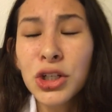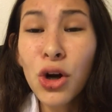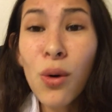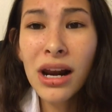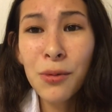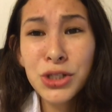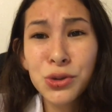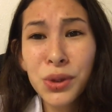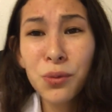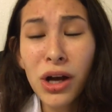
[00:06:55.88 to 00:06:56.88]
You know what I was
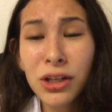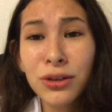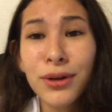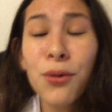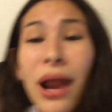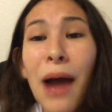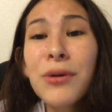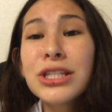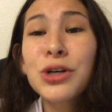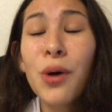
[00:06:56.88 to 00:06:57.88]
doing walking alone? I
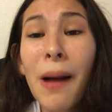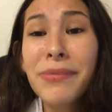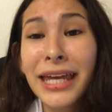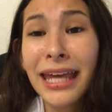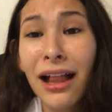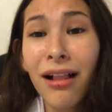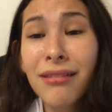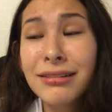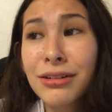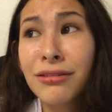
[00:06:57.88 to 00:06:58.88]
went to go up the
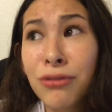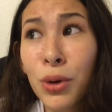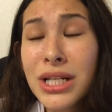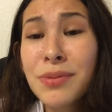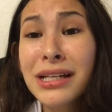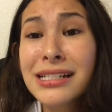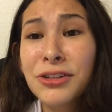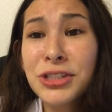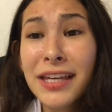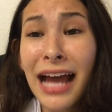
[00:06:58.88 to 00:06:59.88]
hill near the forest because
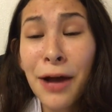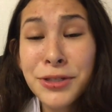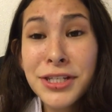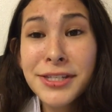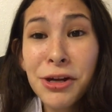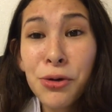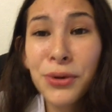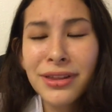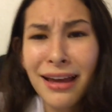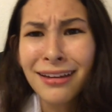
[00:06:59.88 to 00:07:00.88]
there's like houses there
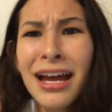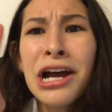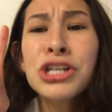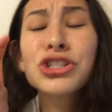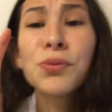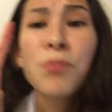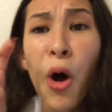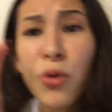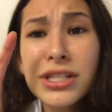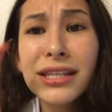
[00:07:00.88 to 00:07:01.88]
where like
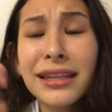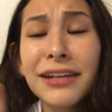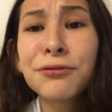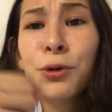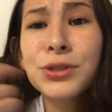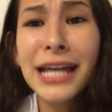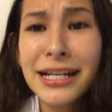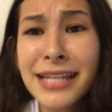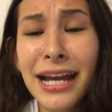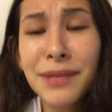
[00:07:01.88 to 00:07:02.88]
supposedly
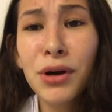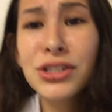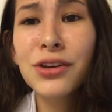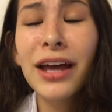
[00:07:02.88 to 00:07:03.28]
full-size candy bars are